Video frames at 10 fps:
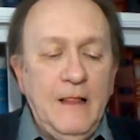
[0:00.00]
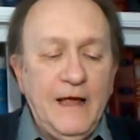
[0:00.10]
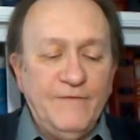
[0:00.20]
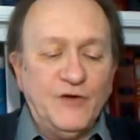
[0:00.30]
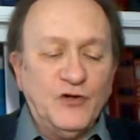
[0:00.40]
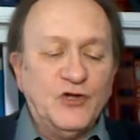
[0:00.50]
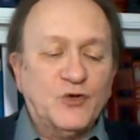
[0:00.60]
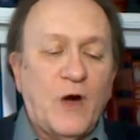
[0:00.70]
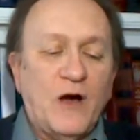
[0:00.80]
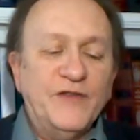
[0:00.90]
In verses
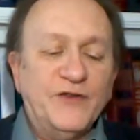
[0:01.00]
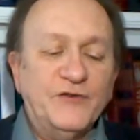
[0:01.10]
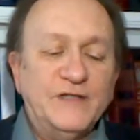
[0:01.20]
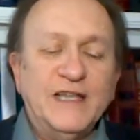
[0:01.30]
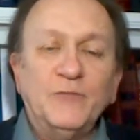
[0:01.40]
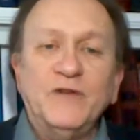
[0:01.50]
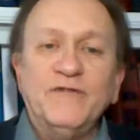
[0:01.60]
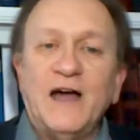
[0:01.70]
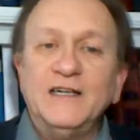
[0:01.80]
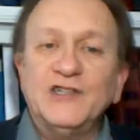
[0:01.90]
12 and 13, then we
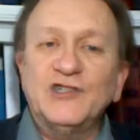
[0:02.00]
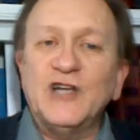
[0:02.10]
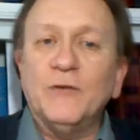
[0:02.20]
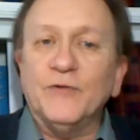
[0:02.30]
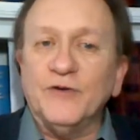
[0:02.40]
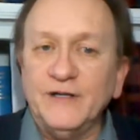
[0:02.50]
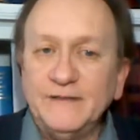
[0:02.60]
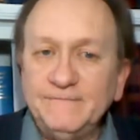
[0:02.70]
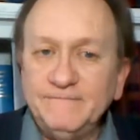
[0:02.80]
find a summary.